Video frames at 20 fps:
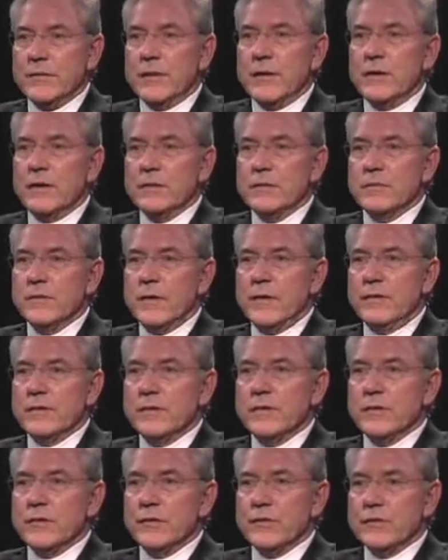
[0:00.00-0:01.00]
because if
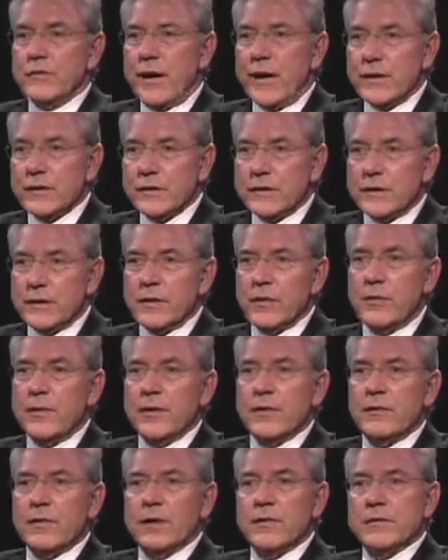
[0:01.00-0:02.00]
it's an attraction, it'll be
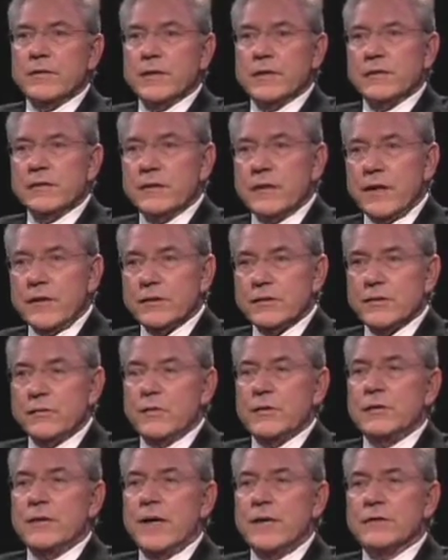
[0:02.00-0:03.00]
a greater destination,
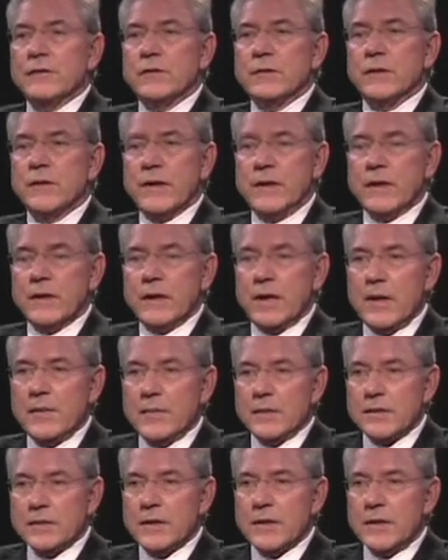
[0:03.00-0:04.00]
which adds to the
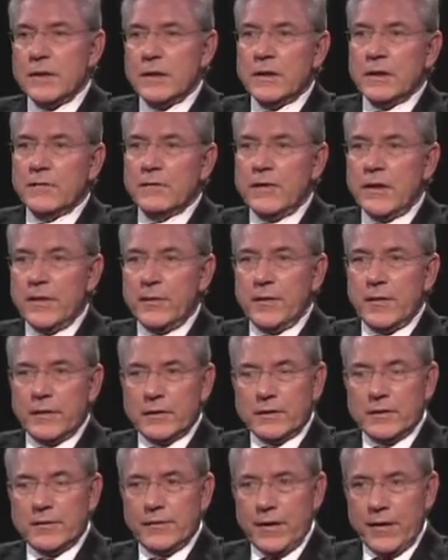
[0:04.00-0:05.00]
economics
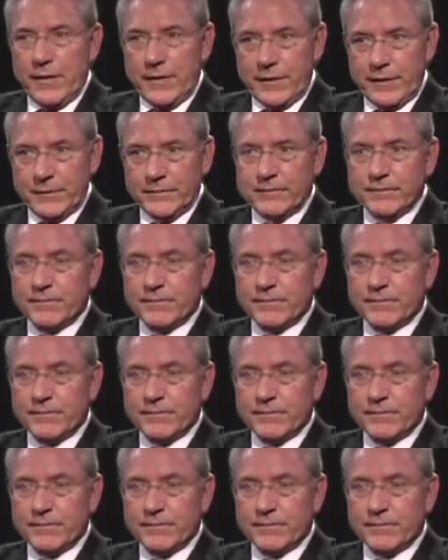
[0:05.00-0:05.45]
viability of the area.